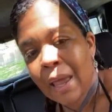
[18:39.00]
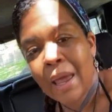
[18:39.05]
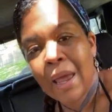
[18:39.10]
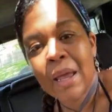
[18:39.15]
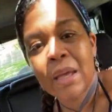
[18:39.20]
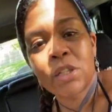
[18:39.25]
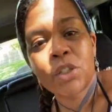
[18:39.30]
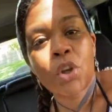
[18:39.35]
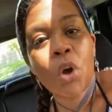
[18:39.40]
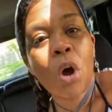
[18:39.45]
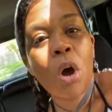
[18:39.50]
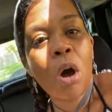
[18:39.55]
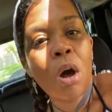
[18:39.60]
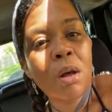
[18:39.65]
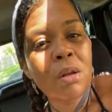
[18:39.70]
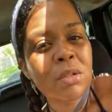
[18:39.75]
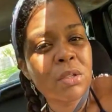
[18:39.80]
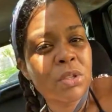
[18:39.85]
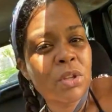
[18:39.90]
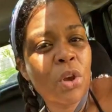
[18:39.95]
And
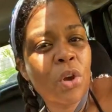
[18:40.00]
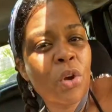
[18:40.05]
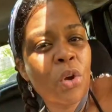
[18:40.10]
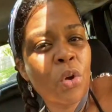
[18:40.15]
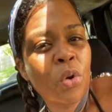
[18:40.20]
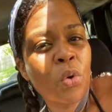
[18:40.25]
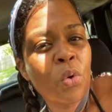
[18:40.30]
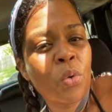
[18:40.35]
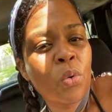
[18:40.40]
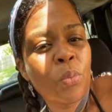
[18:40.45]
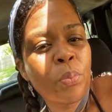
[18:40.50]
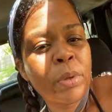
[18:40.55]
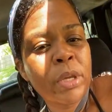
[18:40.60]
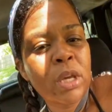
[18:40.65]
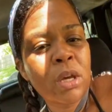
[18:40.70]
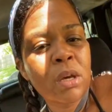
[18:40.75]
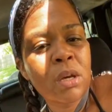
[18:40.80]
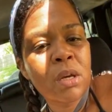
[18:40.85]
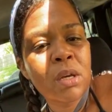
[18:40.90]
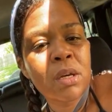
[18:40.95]
also
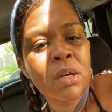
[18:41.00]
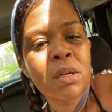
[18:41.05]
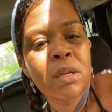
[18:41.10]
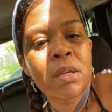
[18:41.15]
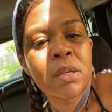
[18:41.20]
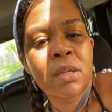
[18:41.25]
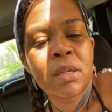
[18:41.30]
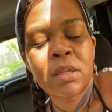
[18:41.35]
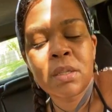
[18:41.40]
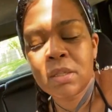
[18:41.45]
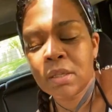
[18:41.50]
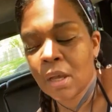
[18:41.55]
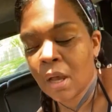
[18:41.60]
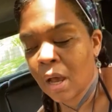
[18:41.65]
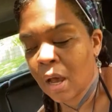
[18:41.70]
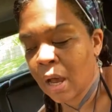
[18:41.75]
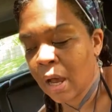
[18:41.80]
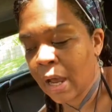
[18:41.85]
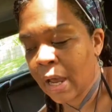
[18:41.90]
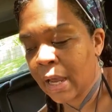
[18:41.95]
because
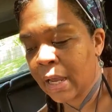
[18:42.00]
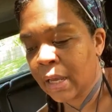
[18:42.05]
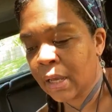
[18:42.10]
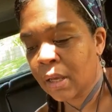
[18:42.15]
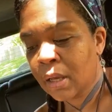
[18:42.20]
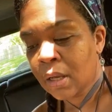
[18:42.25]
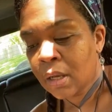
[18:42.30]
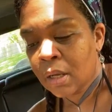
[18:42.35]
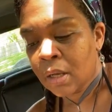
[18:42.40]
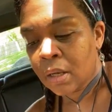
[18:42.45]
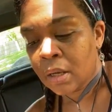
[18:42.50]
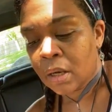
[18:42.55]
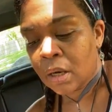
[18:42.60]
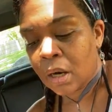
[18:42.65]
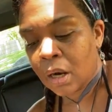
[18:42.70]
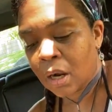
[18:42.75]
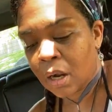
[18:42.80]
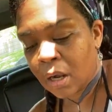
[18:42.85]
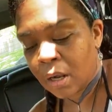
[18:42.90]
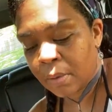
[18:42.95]
I
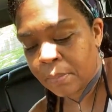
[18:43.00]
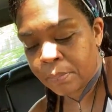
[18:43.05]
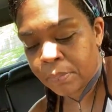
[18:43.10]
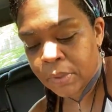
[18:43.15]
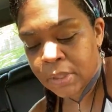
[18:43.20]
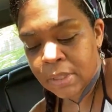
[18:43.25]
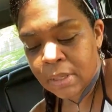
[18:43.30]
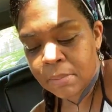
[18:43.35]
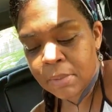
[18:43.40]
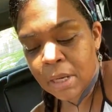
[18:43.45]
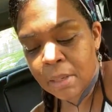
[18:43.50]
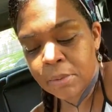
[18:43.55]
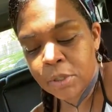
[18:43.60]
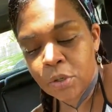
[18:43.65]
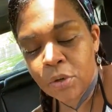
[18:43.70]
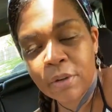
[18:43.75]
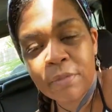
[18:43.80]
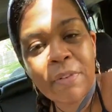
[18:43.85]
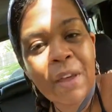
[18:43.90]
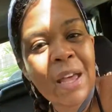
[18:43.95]
sometimes
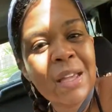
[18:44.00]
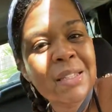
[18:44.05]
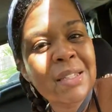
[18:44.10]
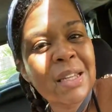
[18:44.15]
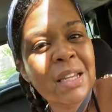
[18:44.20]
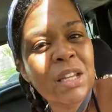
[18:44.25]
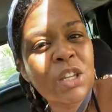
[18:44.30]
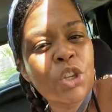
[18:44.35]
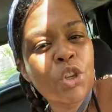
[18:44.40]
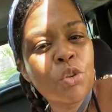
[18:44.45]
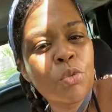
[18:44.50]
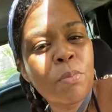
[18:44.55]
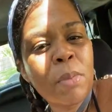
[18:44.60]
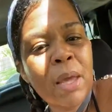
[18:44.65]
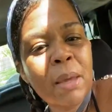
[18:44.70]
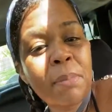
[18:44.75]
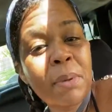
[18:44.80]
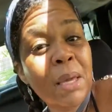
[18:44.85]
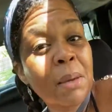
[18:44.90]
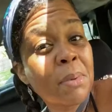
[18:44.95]
during fasting you
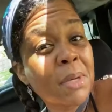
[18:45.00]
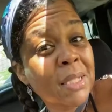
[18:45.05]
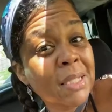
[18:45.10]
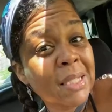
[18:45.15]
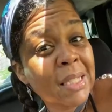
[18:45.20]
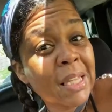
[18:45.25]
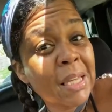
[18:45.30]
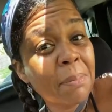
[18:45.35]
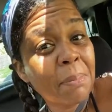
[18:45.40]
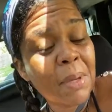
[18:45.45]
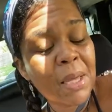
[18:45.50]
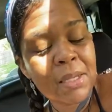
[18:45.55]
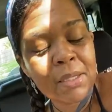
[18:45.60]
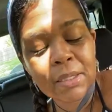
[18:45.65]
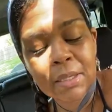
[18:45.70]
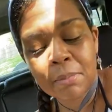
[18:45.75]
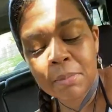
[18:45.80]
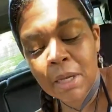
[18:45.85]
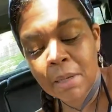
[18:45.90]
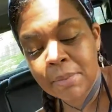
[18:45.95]
may be able to sleep, and
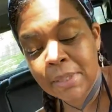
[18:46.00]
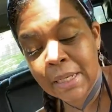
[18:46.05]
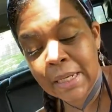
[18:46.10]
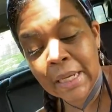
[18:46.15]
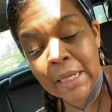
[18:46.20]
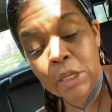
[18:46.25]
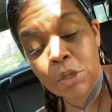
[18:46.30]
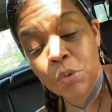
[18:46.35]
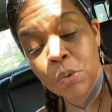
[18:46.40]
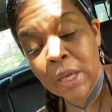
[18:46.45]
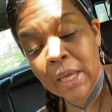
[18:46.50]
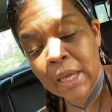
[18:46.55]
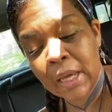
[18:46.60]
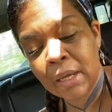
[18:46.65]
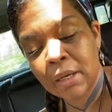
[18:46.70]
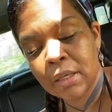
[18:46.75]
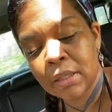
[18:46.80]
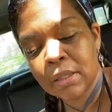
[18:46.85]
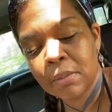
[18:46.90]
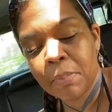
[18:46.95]
sometimes at night you
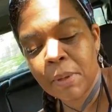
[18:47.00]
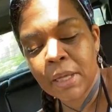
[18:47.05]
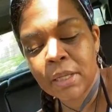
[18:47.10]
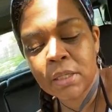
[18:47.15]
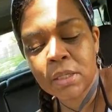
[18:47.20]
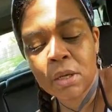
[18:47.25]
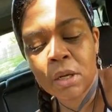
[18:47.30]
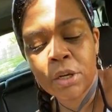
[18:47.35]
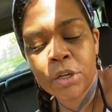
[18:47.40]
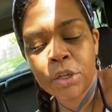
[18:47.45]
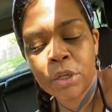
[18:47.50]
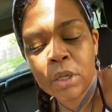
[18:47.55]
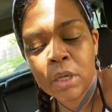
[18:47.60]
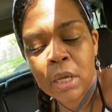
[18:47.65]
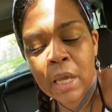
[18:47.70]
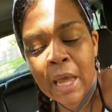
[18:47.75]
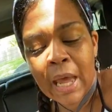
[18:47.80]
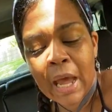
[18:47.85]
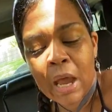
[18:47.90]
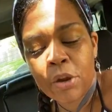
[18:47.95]
can't. Depends on
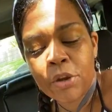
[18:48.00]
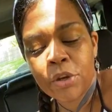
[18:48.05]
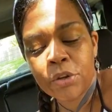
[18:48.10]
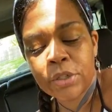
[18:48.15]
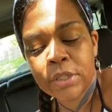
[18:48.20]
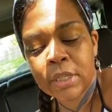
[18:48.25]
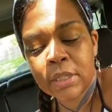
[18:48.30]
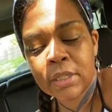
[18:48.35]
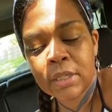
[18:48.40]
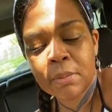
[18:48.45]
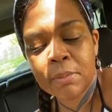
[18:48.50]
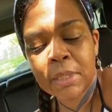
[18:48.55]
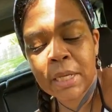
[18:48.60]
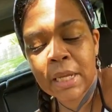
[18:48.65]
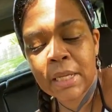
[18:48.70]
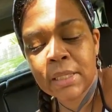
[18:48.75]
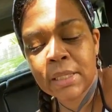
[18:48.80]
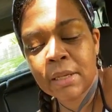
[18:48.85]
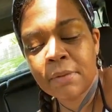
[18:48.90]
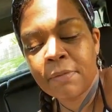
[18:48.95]
how your system
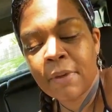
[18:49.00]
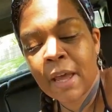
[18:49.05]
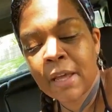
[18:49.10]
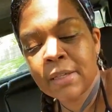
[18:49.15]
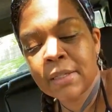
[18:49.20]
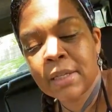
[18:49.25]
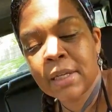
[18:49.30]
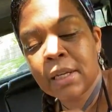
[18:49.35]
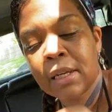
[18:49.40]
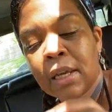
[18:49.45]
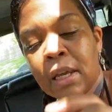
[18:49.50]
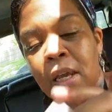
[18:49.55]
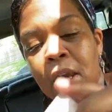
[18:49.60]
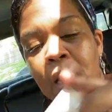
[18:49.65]
takes in fasting.